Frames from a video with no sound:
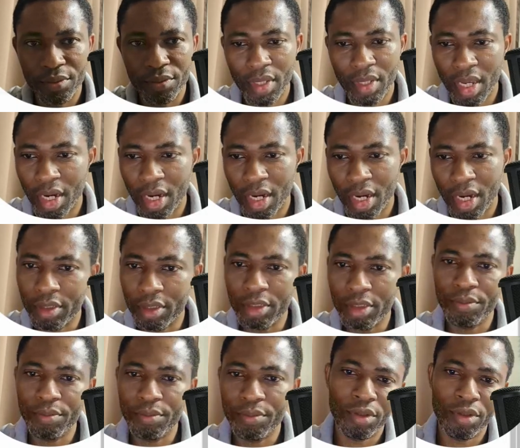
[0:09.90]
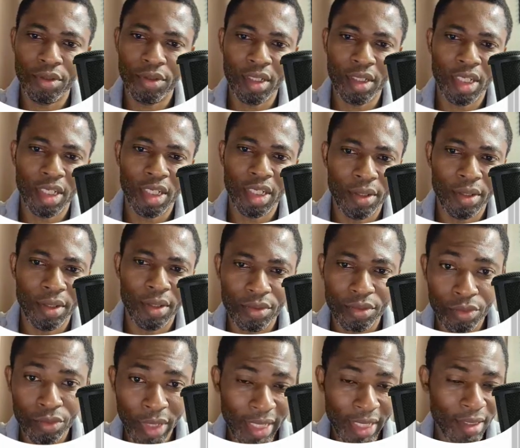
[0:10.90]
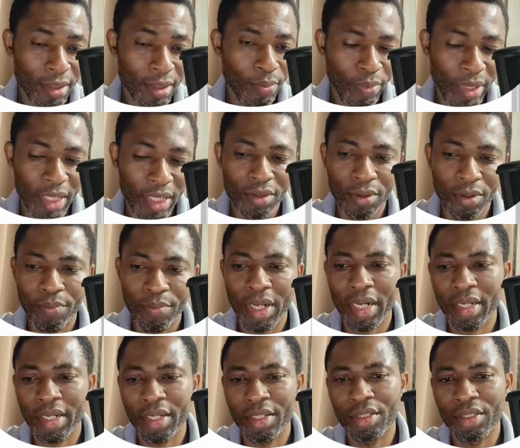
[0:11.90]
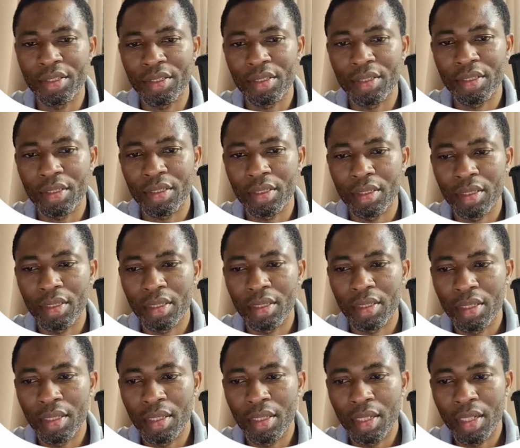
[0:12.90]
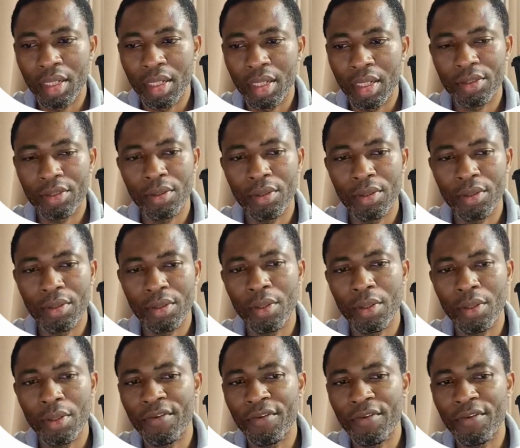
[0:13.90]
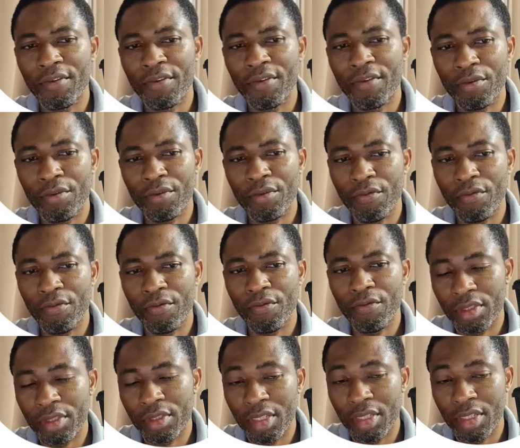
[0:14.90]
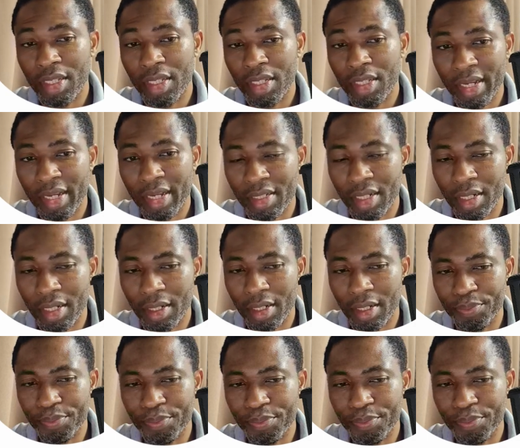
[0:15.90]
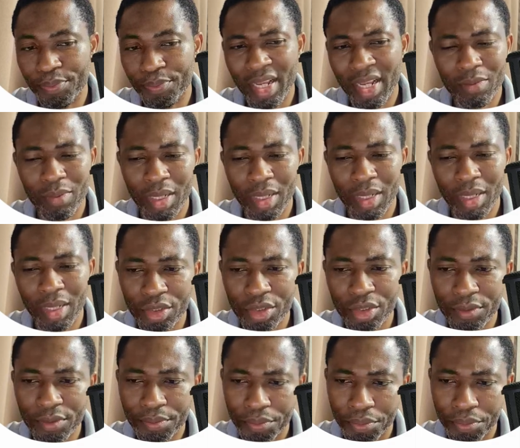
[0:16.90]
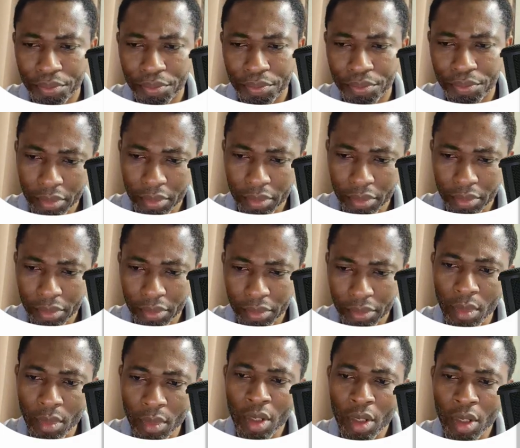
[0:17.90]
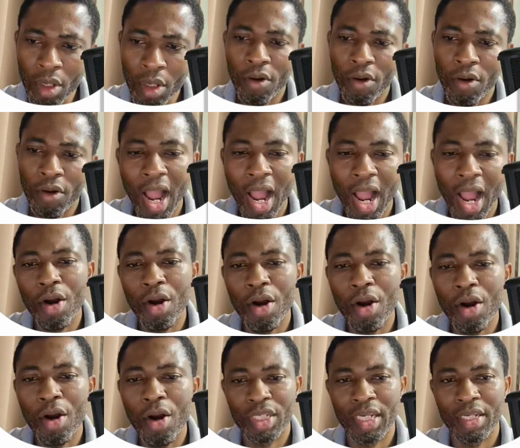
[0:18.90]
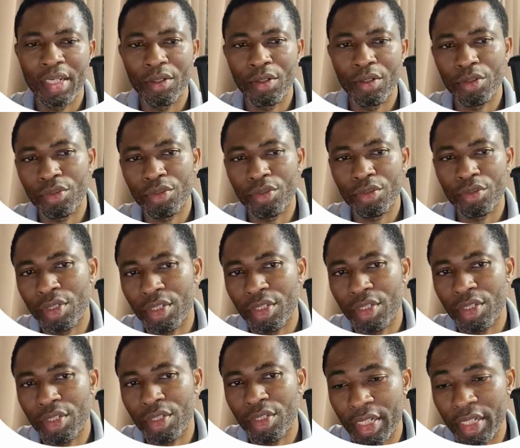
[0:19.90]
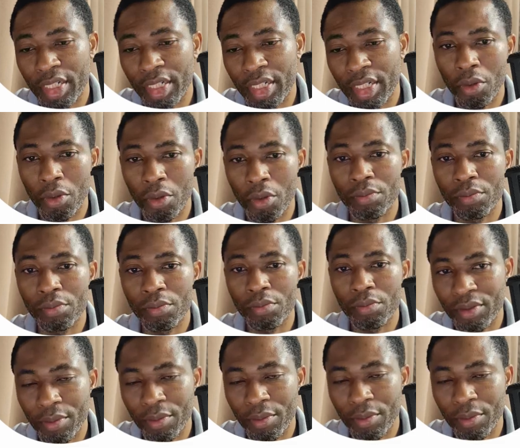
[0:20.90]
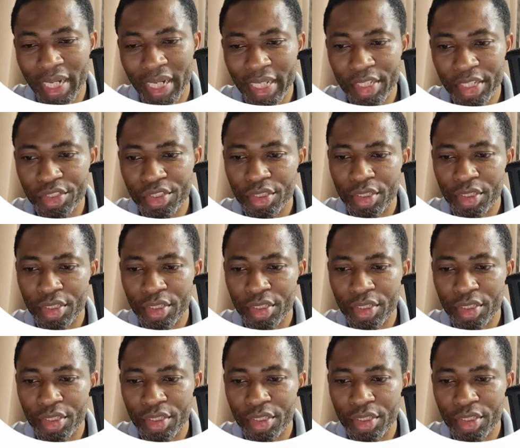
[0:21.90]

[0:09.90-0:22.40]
I will be talking about writing Python packages. And so I will give you detailed explanation of how you can also create your own Python package